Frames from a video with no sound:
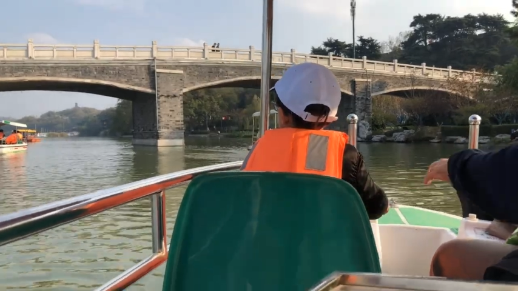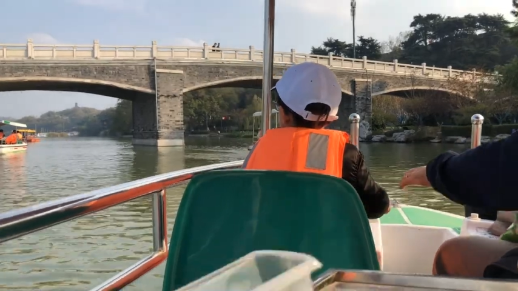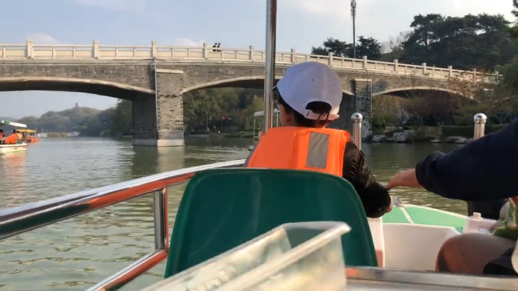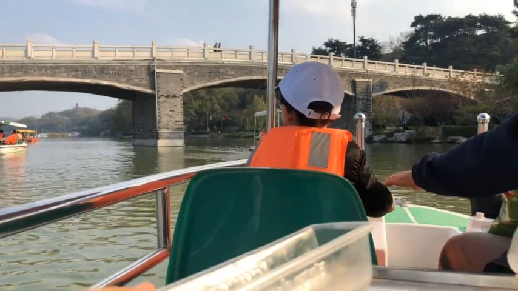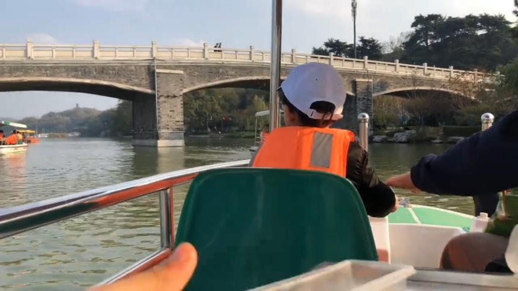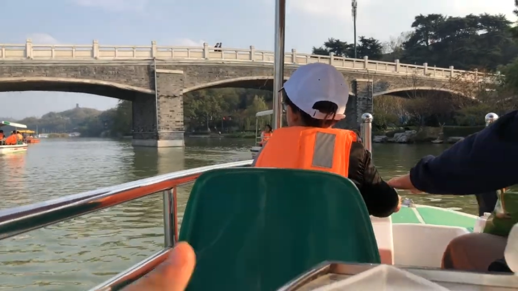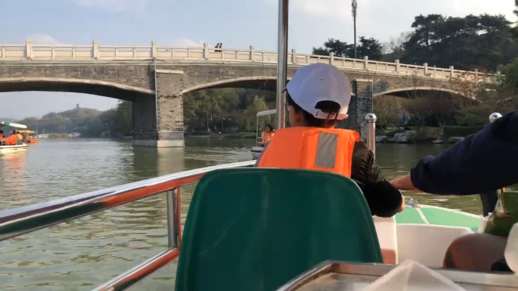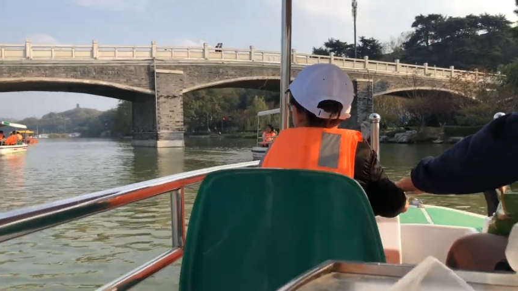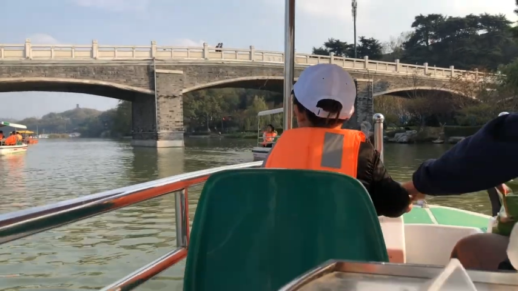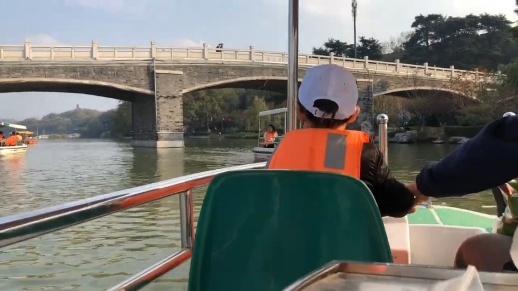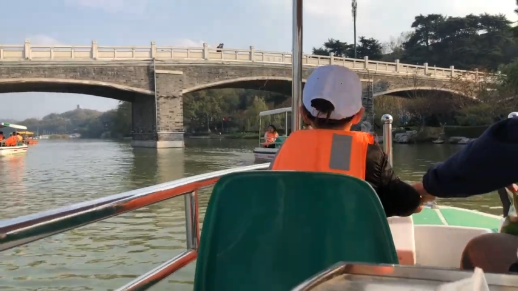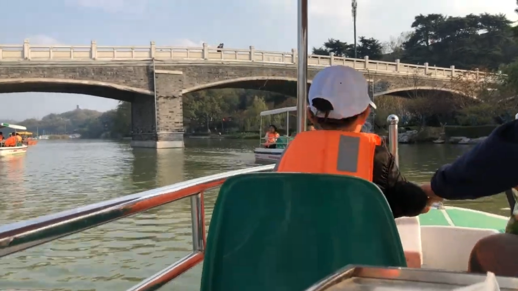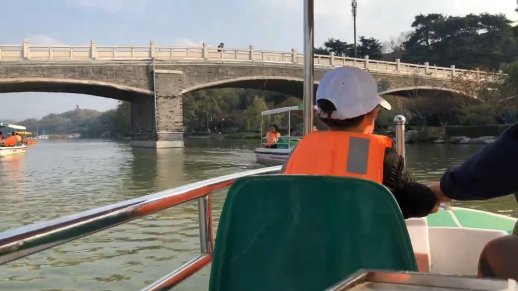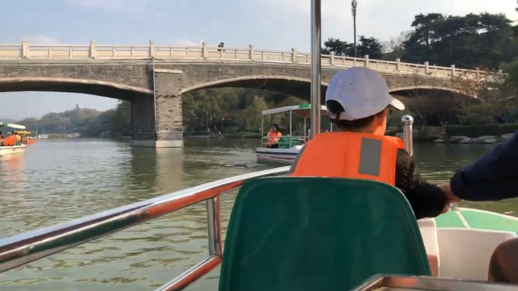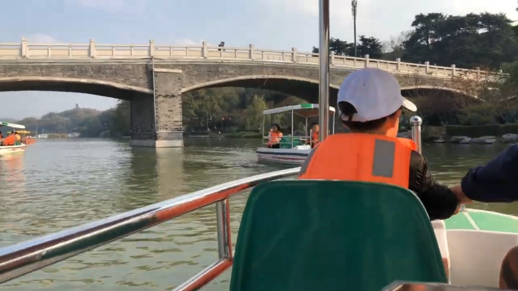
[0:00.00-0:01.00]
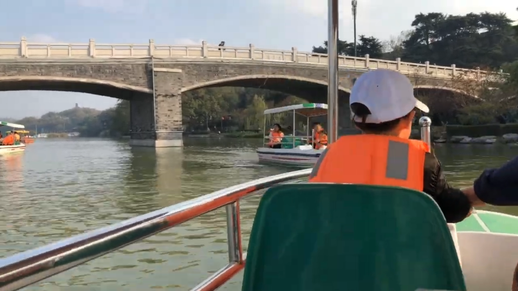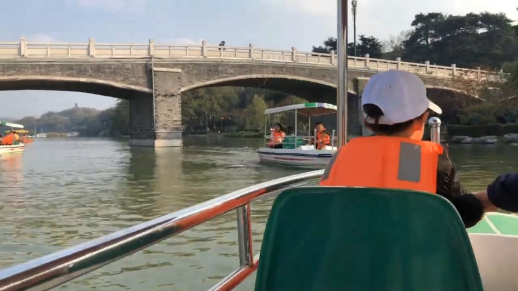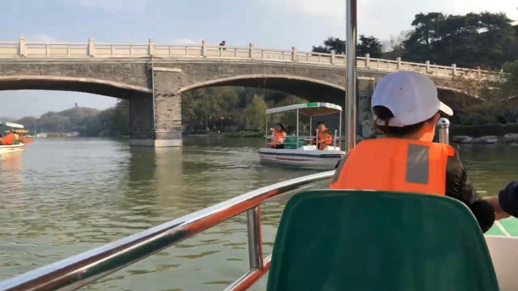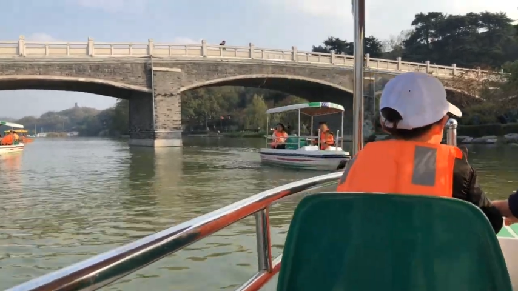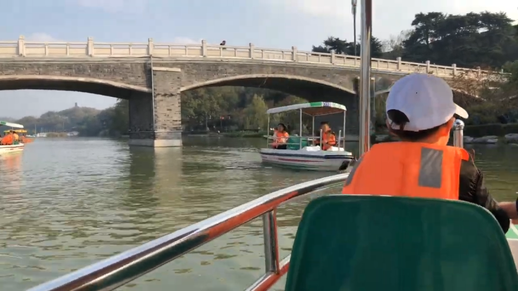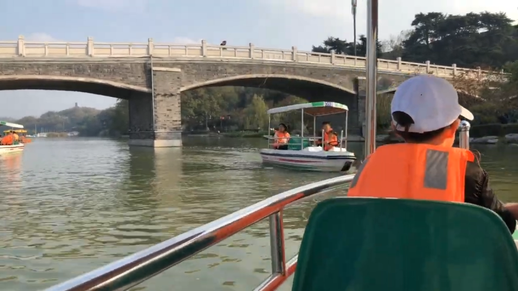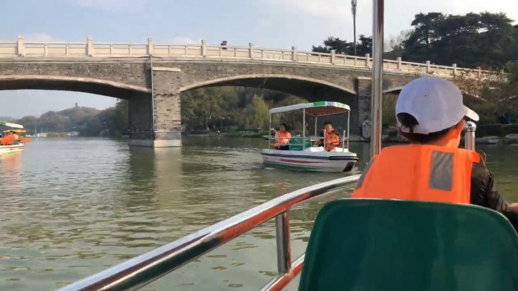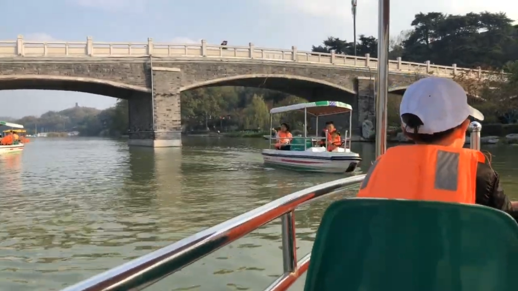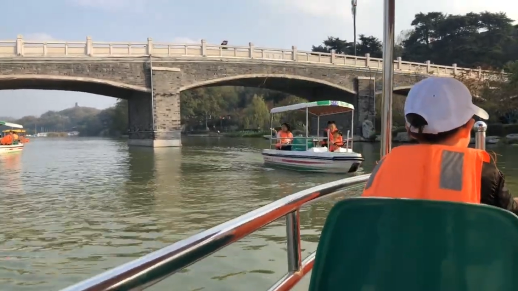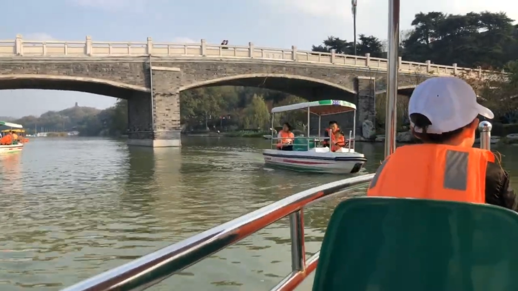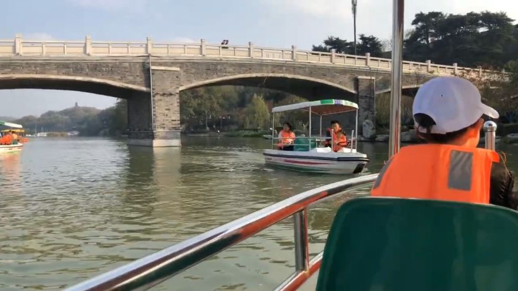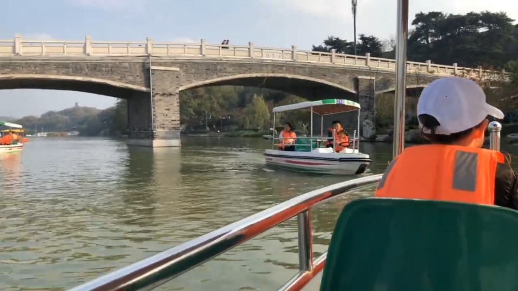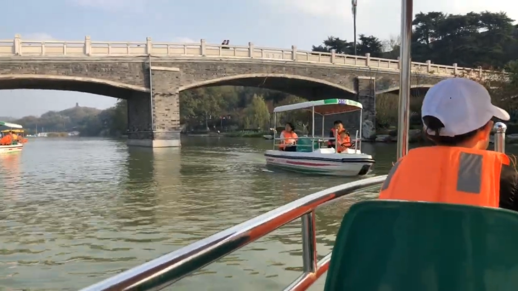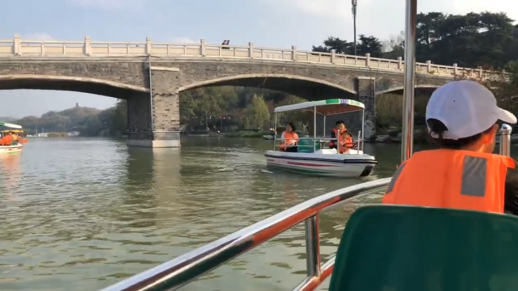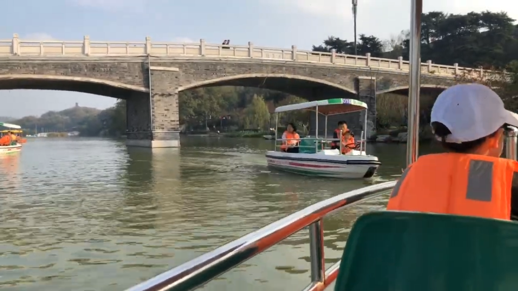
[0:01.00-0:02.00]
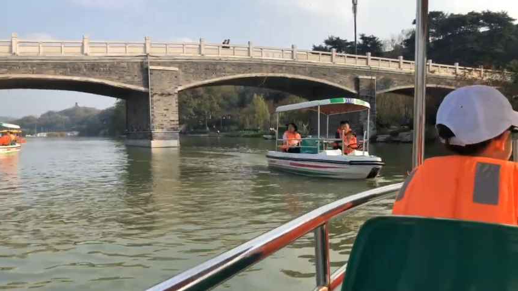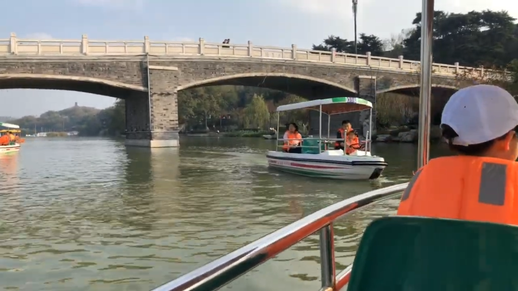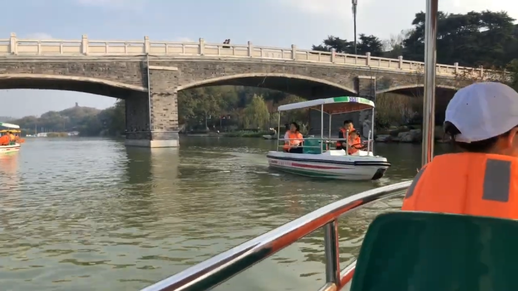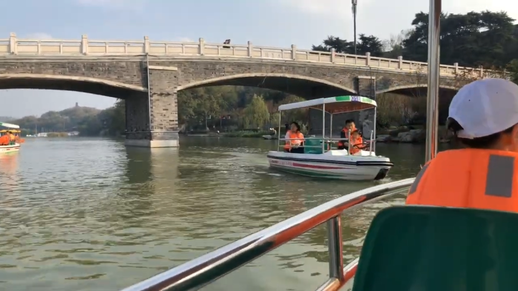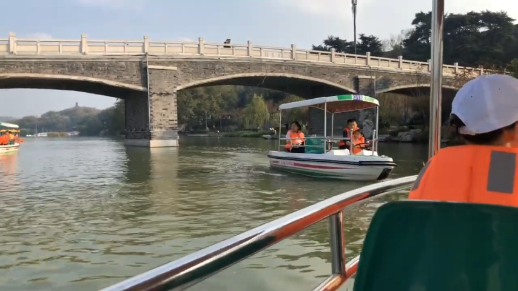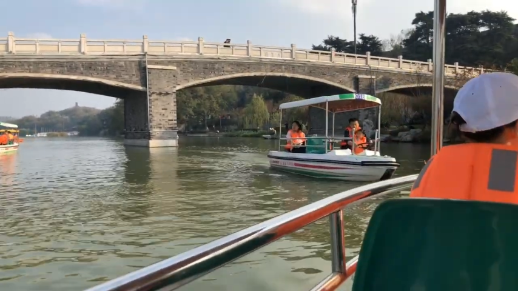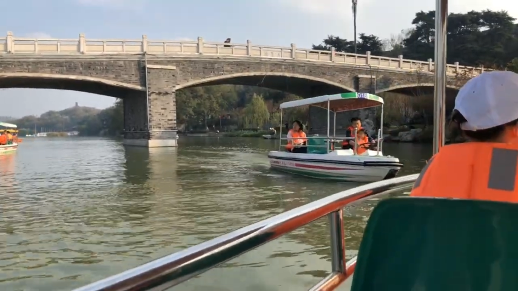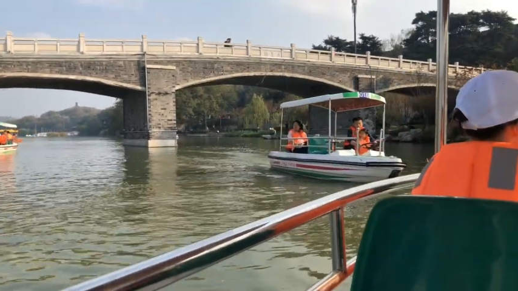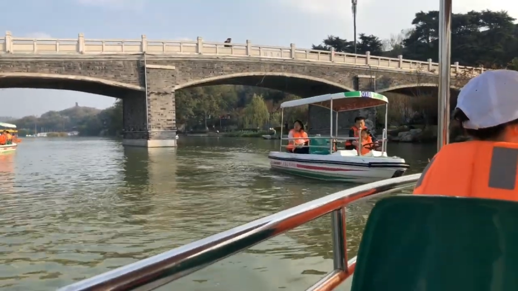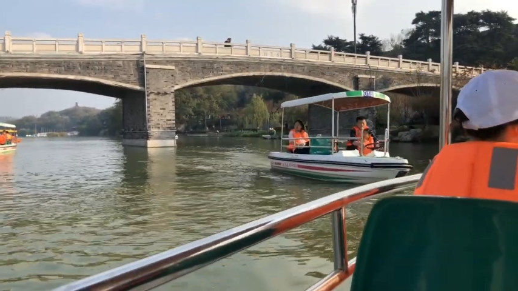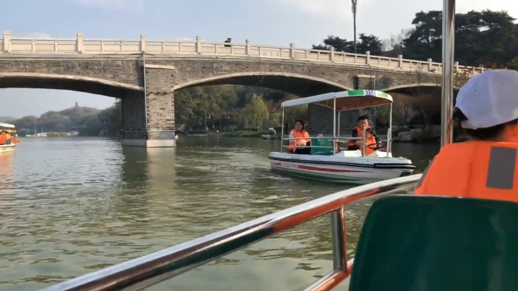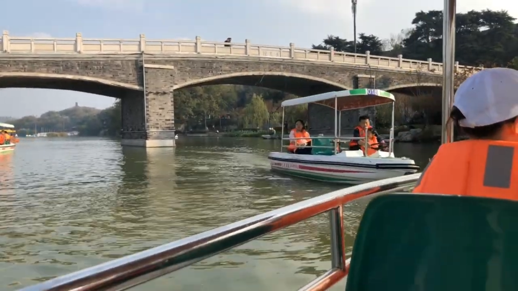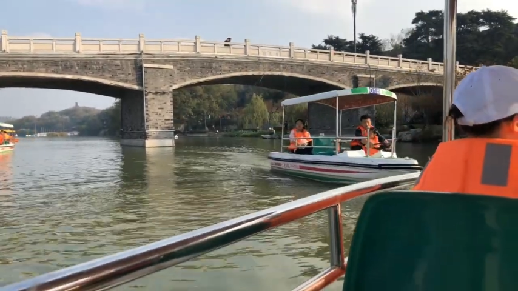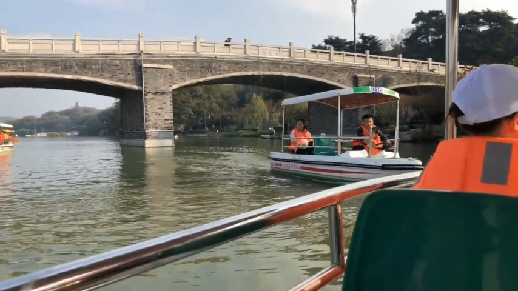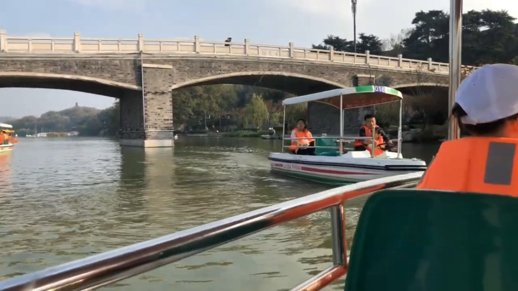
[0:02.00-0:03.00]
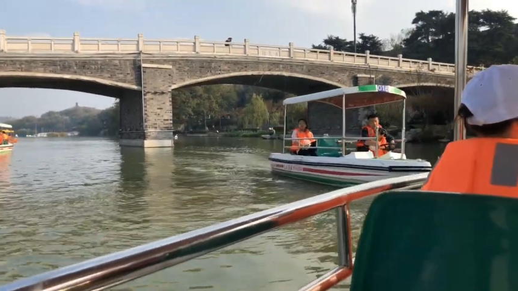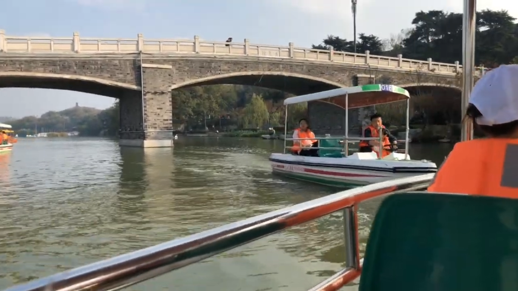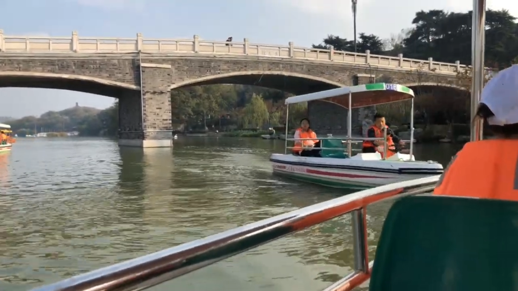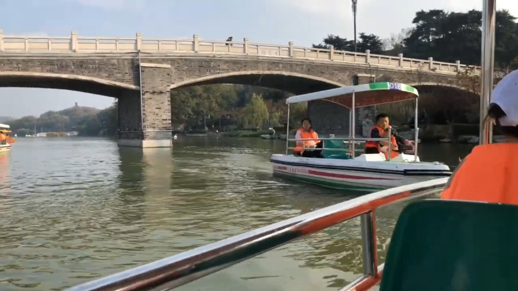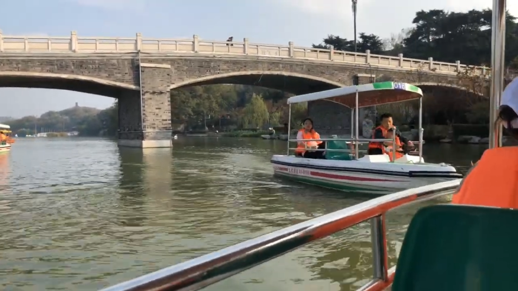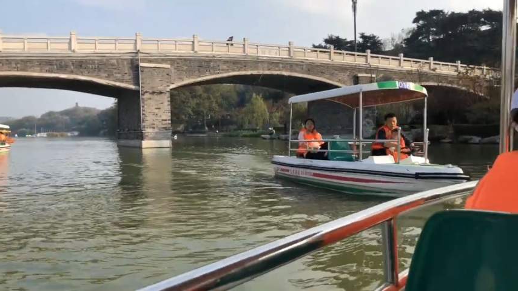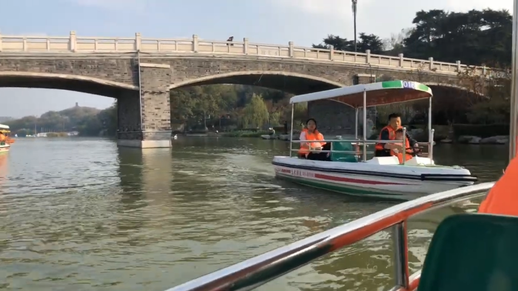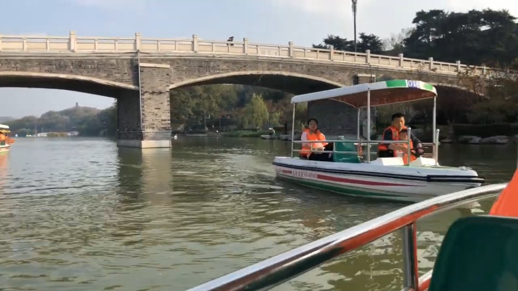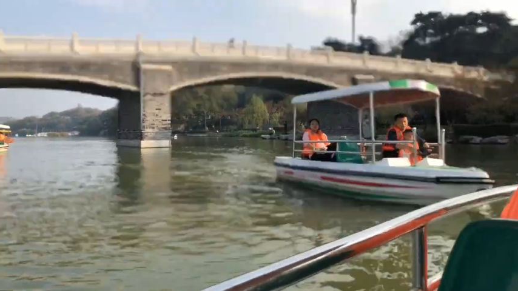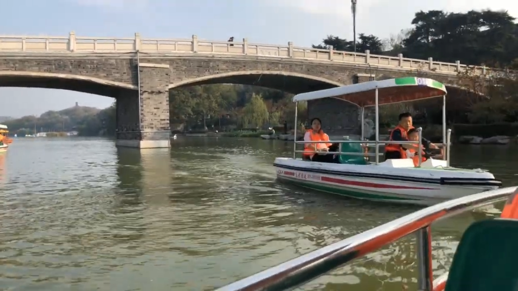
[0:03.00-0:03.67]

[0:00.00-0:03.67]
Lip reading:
No face is visible, so there are no lips to read.